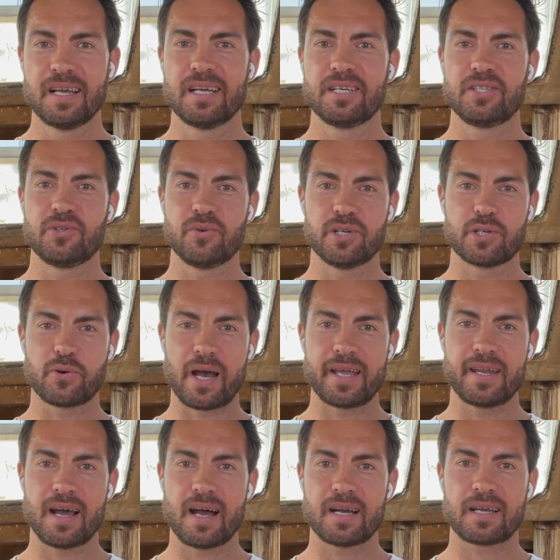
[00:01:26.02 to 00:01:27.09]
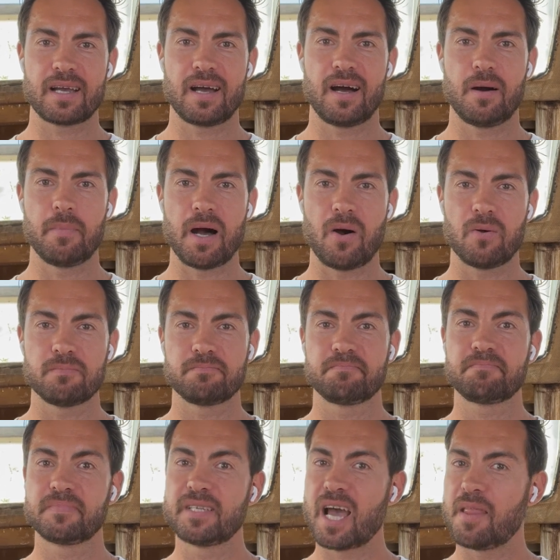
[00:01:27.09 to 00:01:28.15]
to a dry dock about
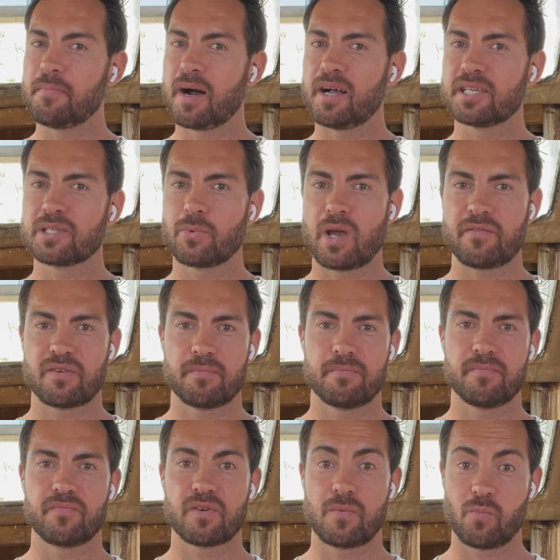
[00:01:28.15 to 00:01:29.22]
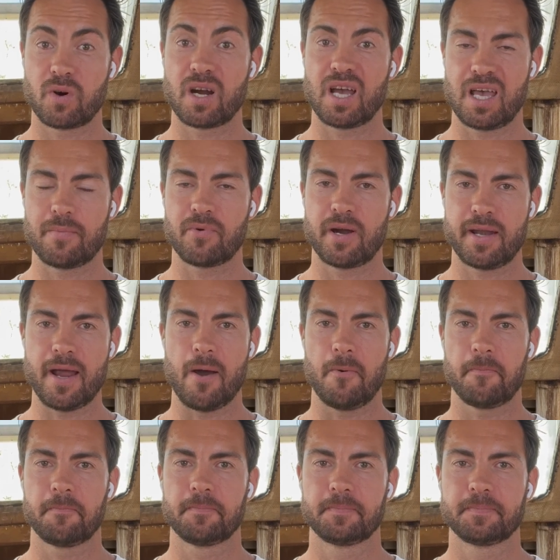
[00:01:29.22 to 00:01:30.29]
10 miles away from where I am right now.
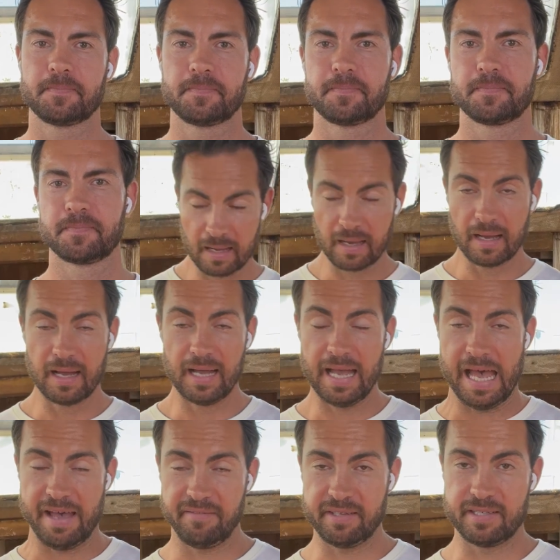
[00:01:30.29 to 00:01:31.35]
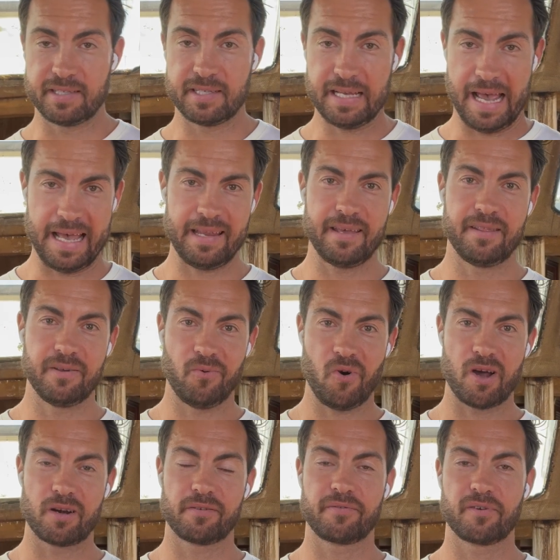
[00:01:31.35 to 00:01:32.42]
Having sat in the
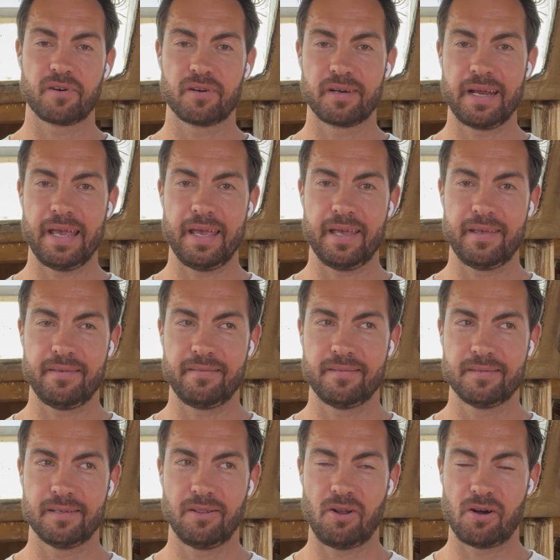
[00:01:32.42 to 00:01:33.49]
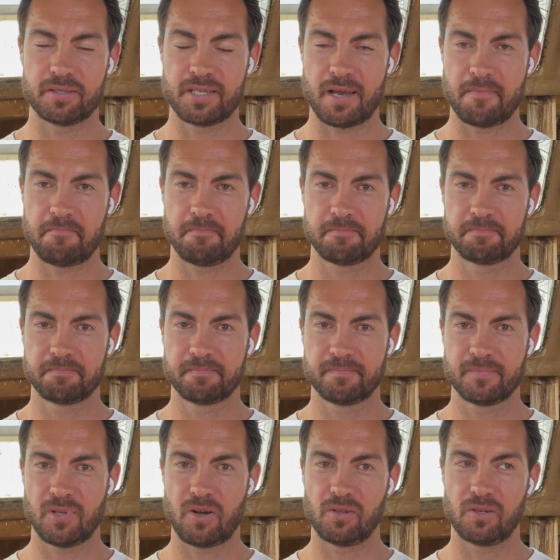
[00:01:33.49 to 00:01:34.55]
water for a long time,
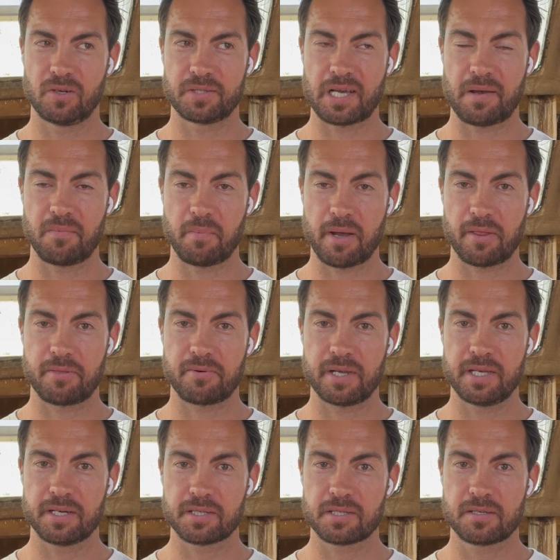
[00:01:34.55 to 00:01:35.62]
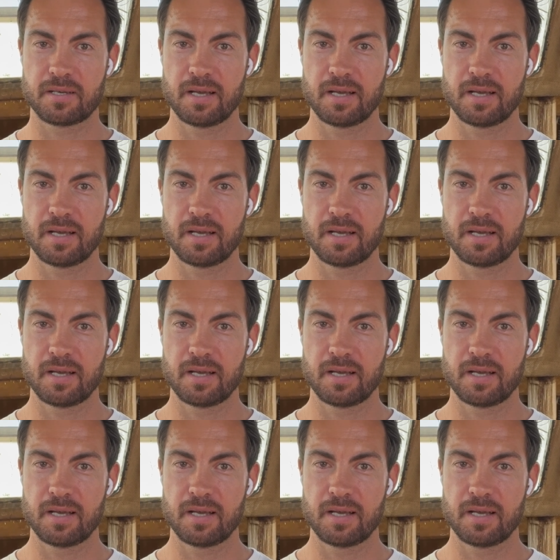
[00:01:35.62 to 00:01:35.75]
about 3 years,